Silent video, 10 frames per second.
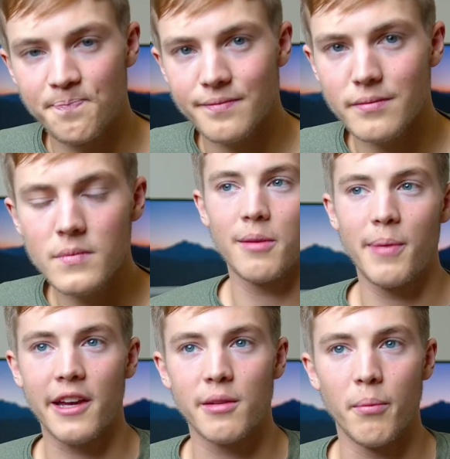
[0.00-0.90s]
So I ordered it
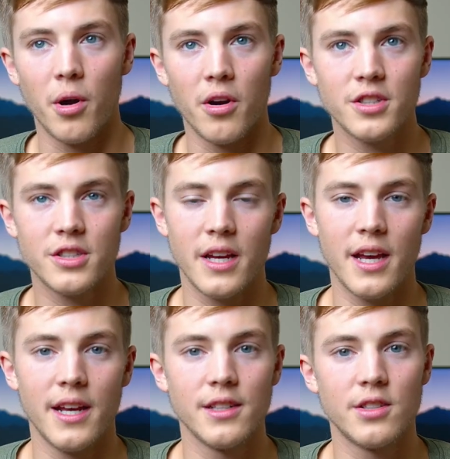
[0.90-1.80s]
back in March
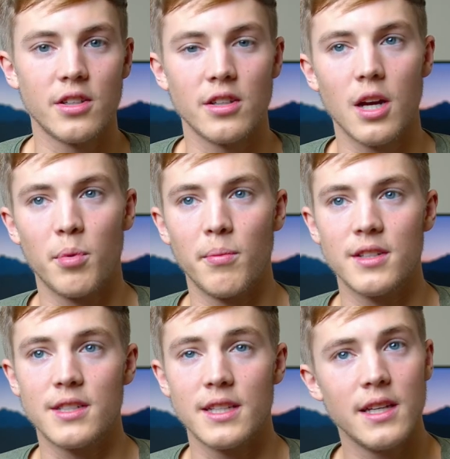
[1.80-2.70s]
and it took a couple
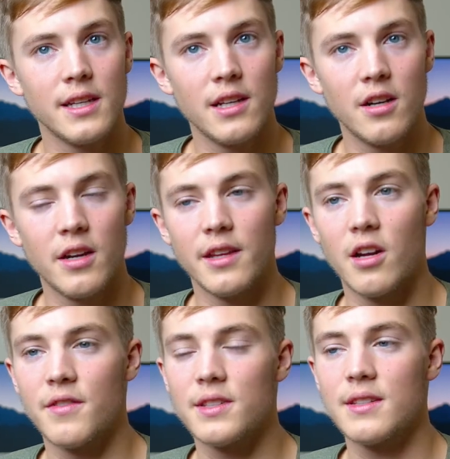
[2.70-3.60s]
months to get here, and then
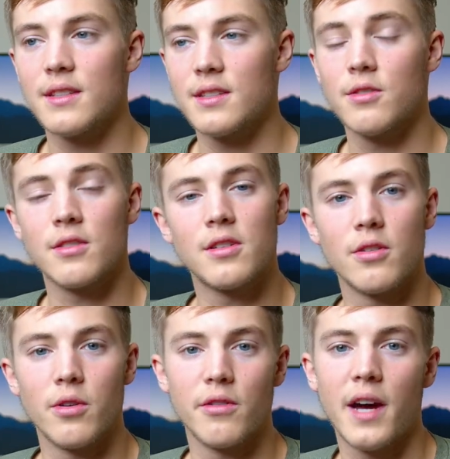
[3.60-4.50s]
obviously due to
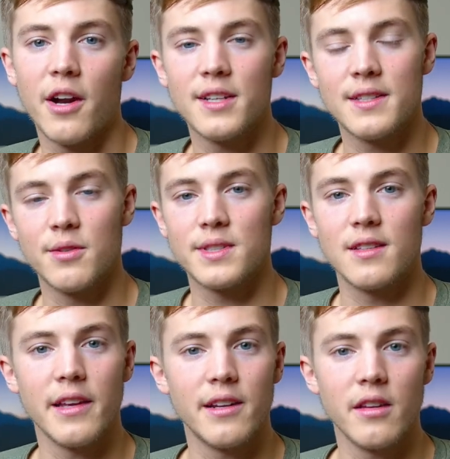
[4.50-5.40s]
coronavirus it was
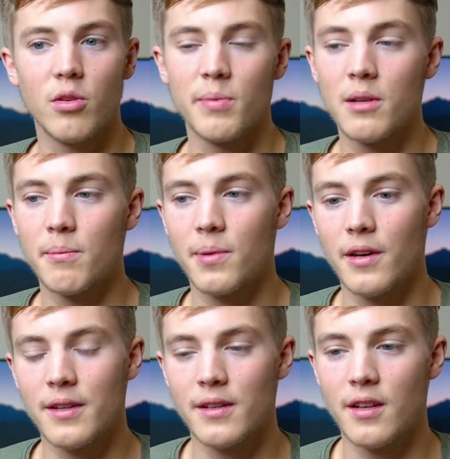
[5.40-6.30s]
delayed a little bit,
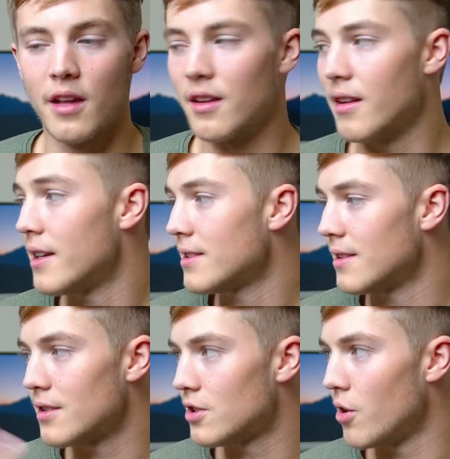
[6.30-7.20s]
but nonetheless
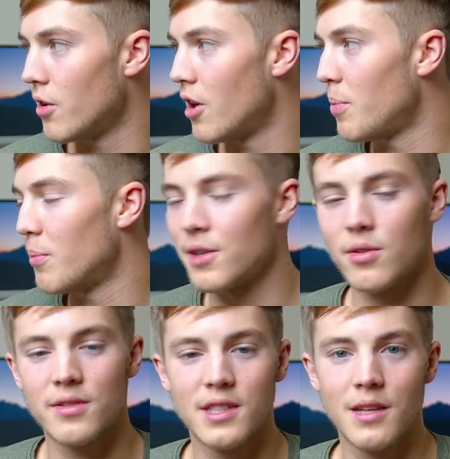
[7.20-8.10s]
it showed up at my
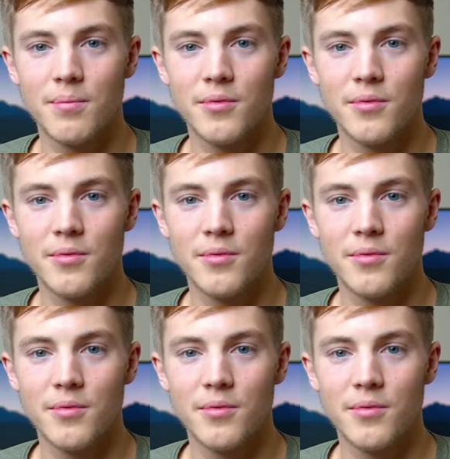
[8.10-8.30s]
doorstep